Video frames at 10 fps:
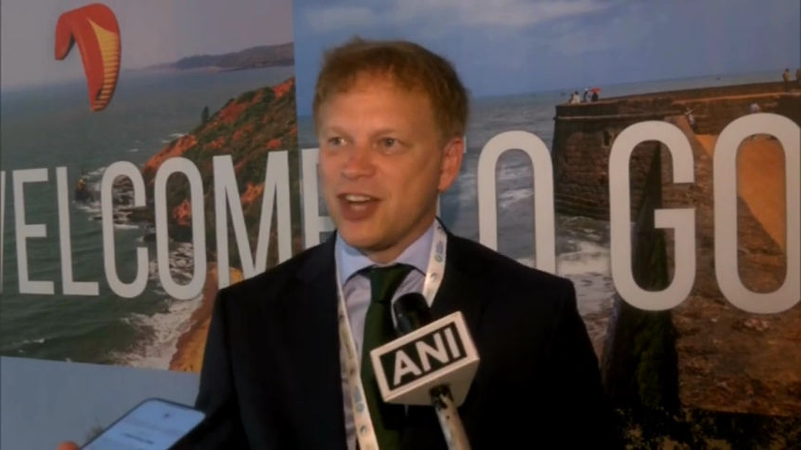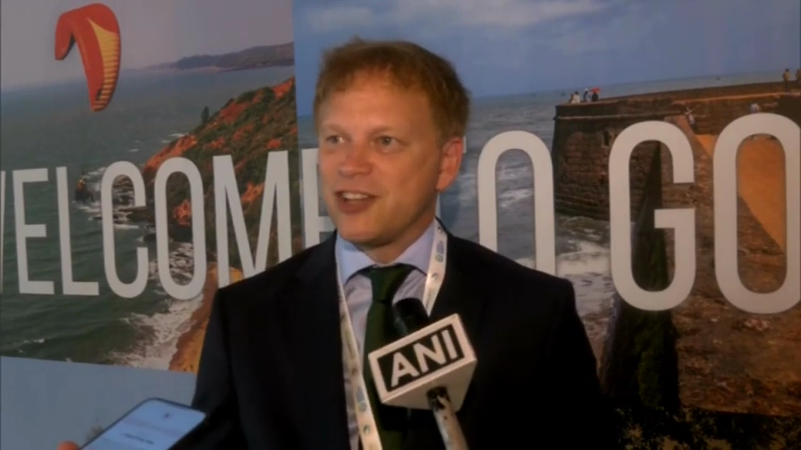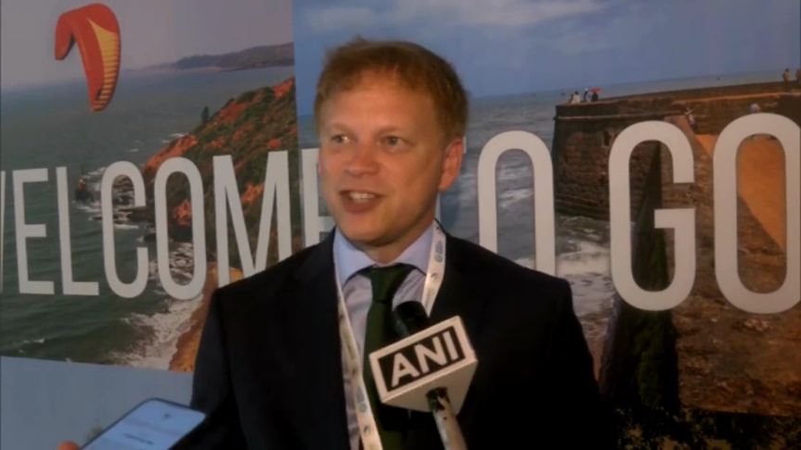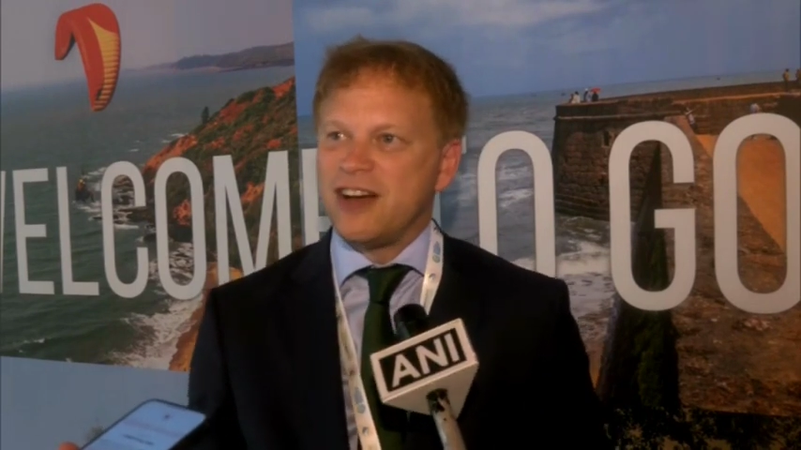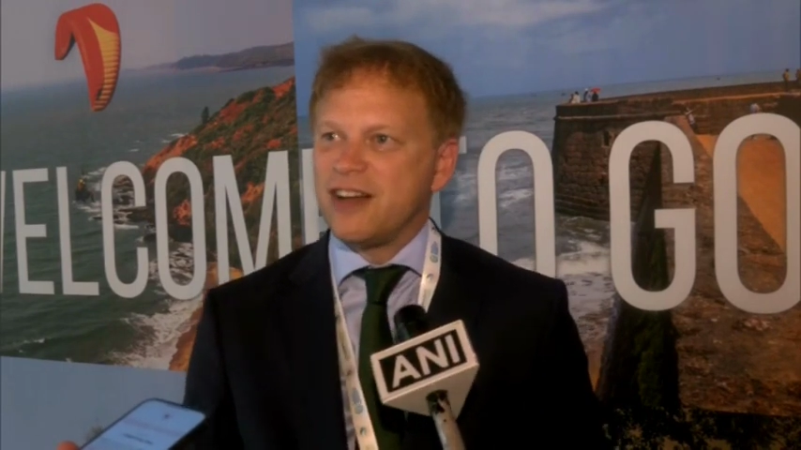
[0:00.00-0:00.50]

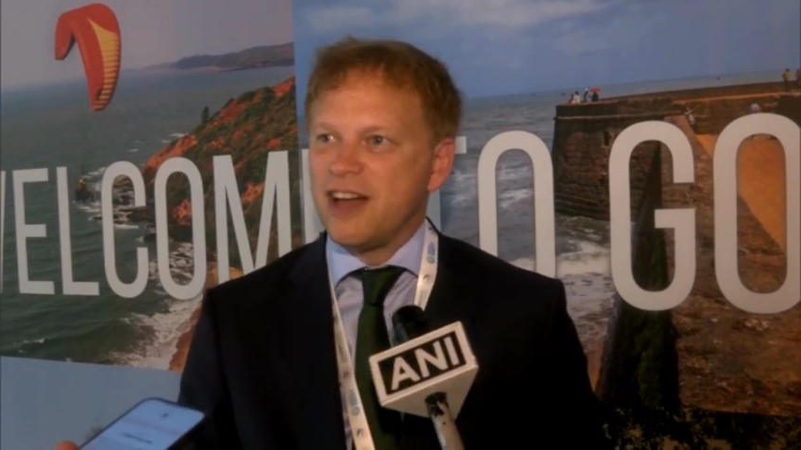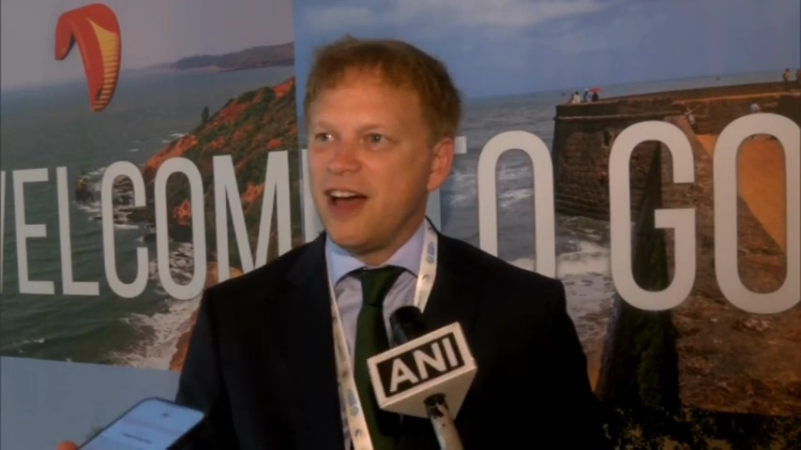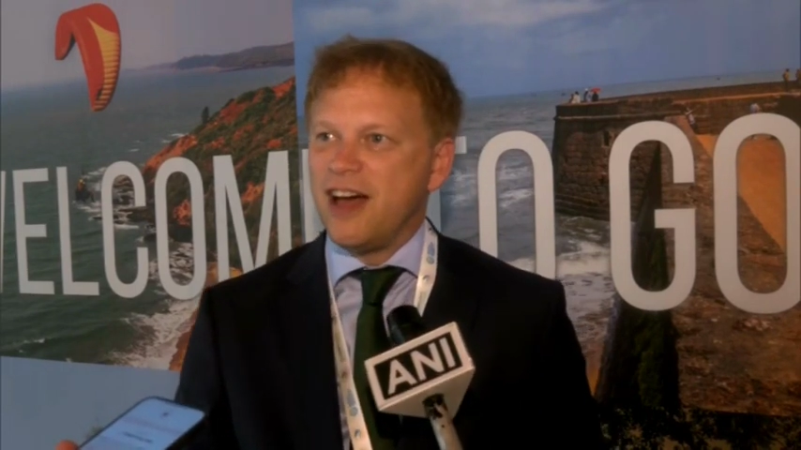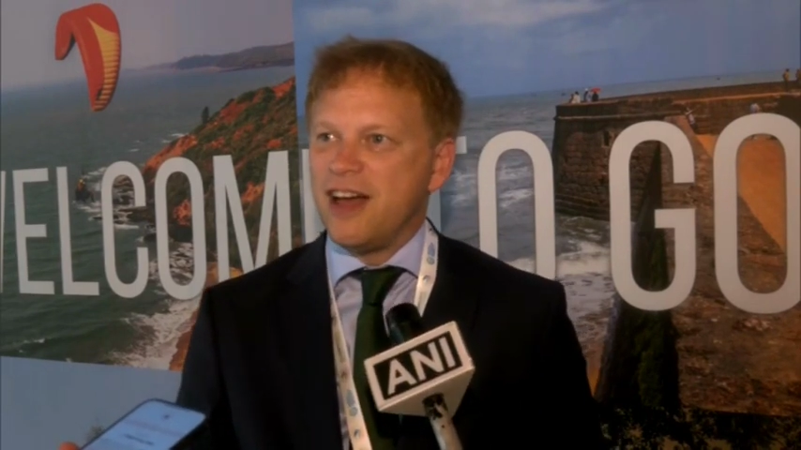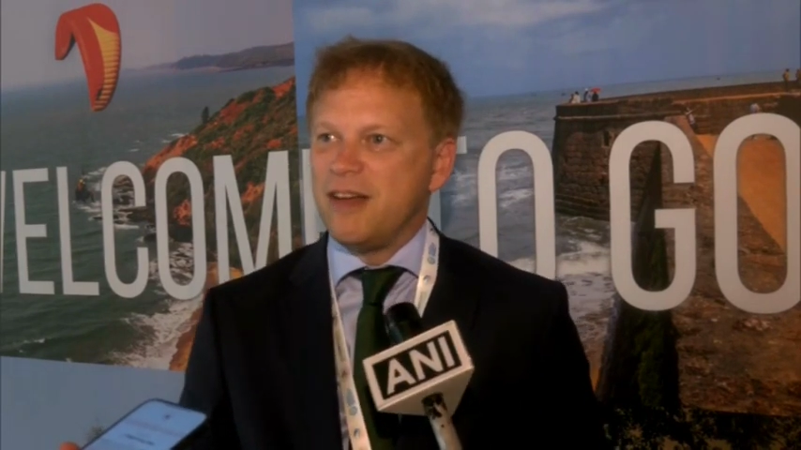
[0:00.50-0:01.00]

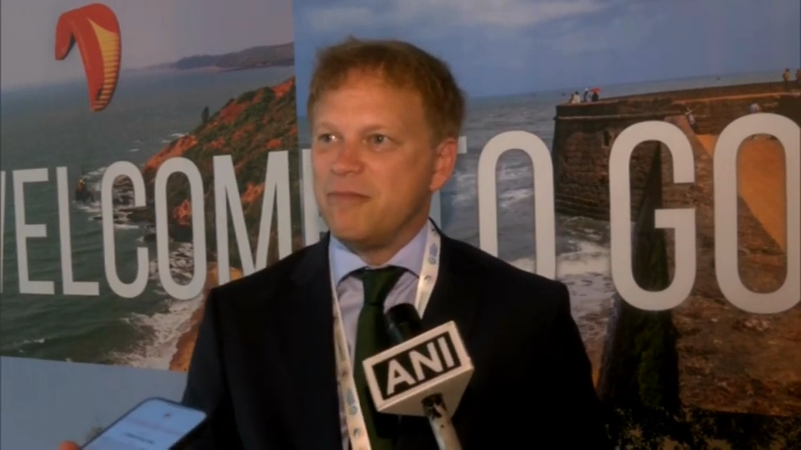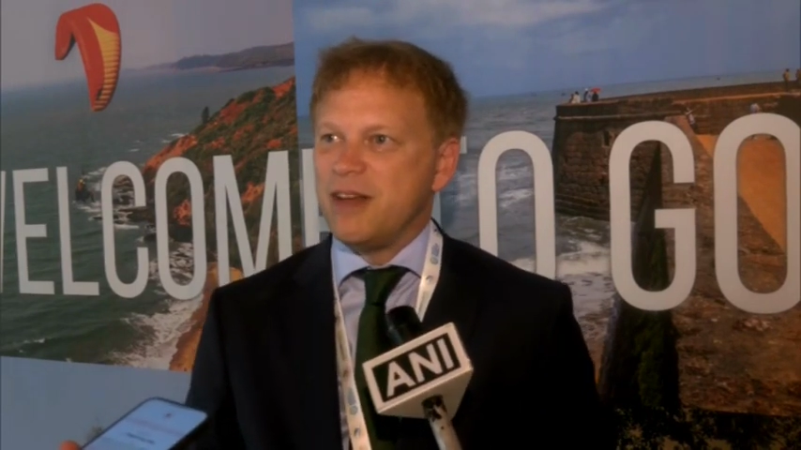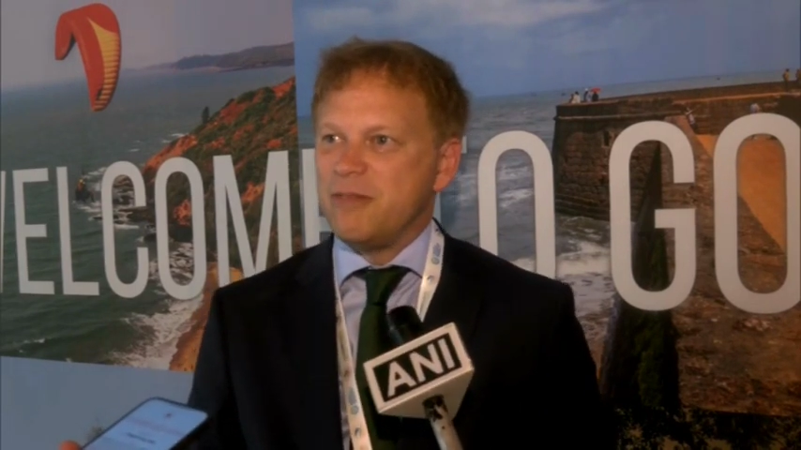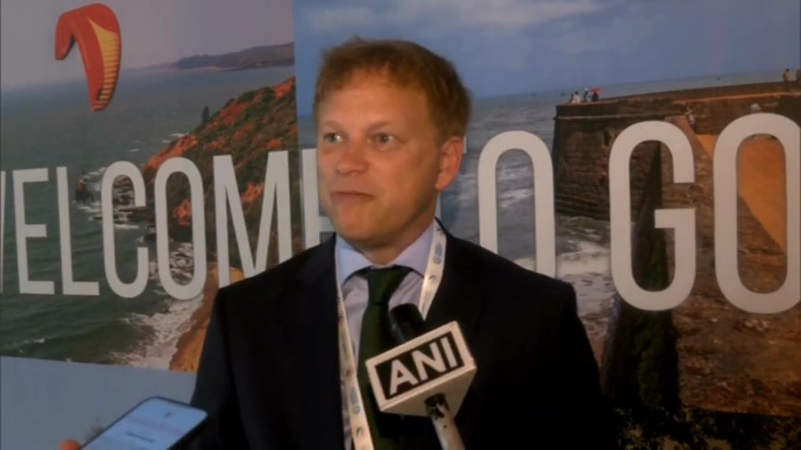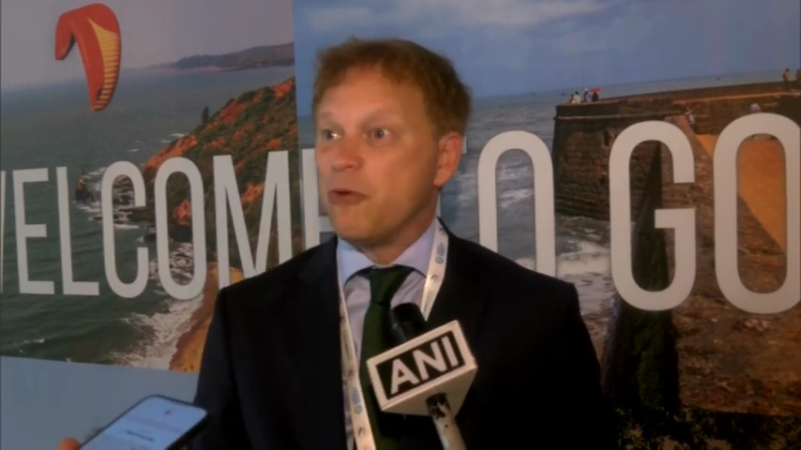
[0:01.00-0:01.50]
Tata
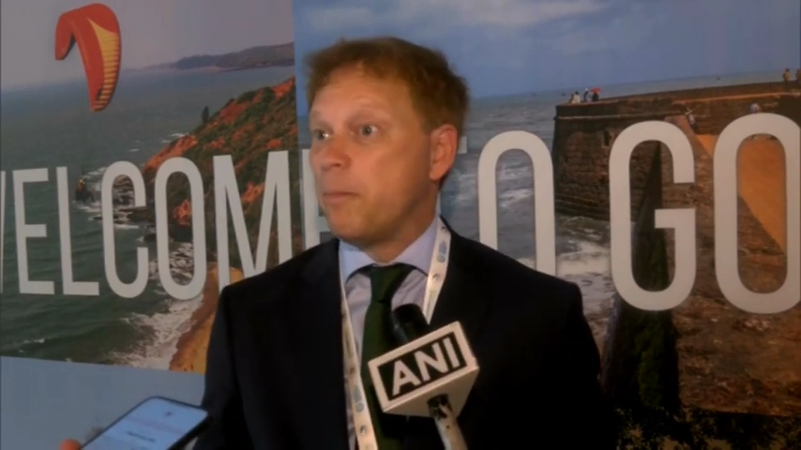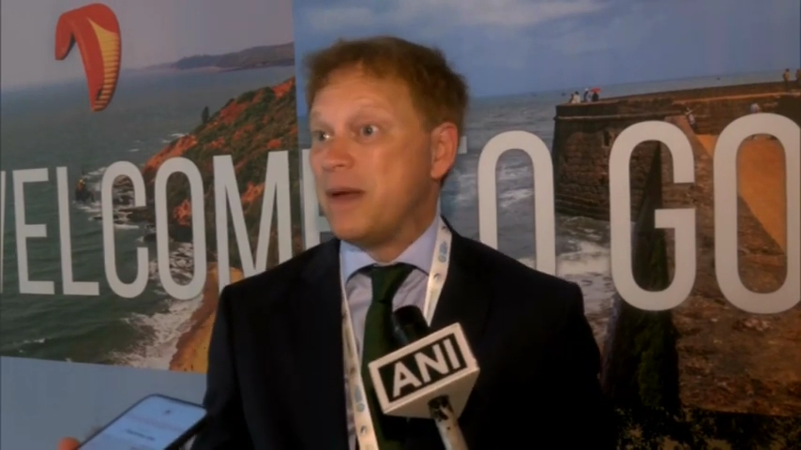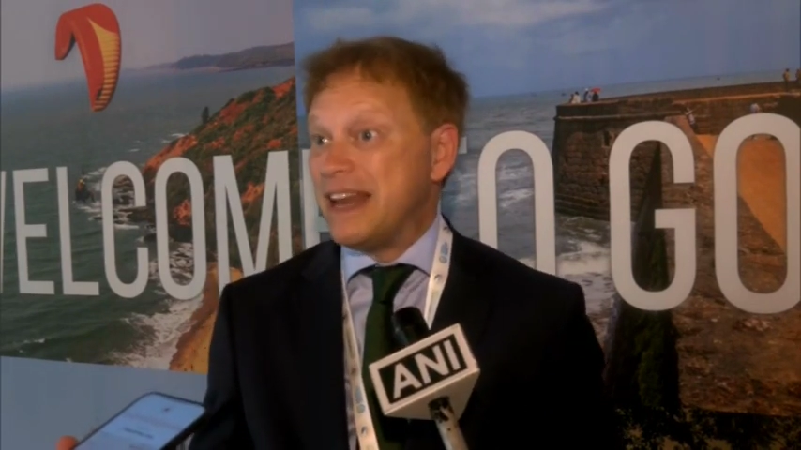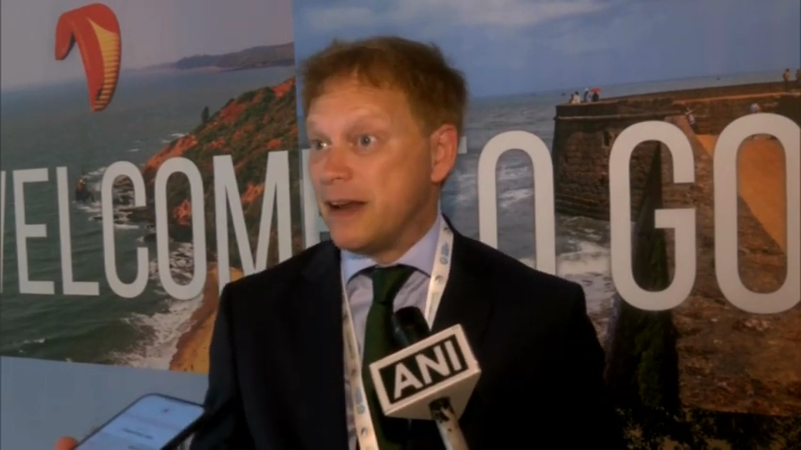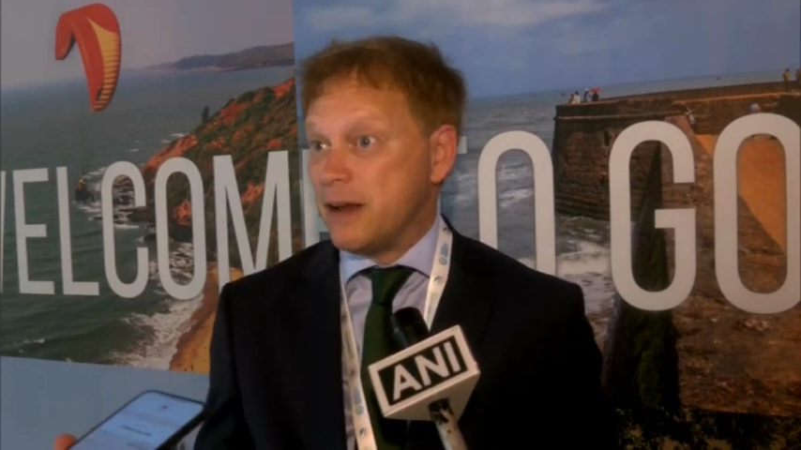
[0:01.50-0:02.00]
in £4
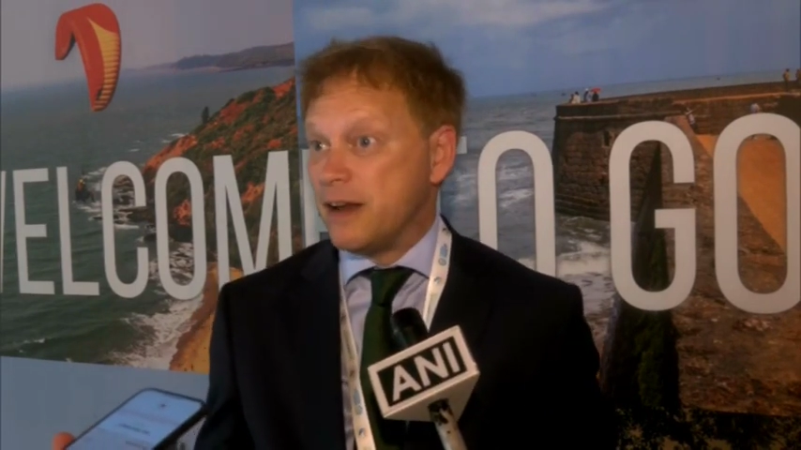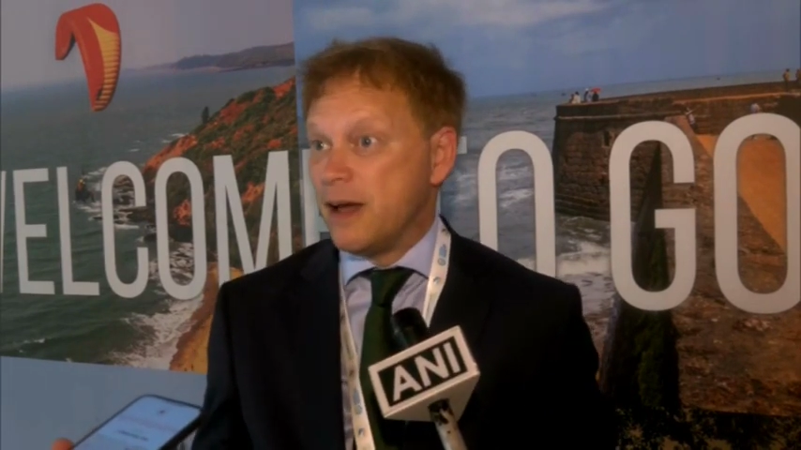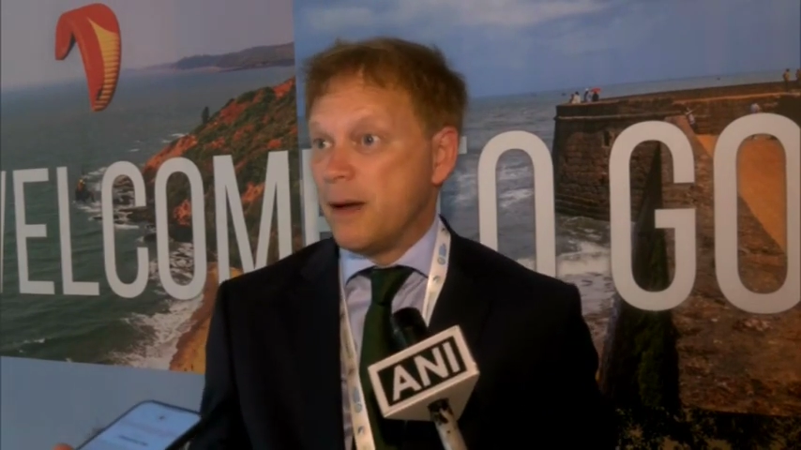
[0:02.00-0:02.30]
billion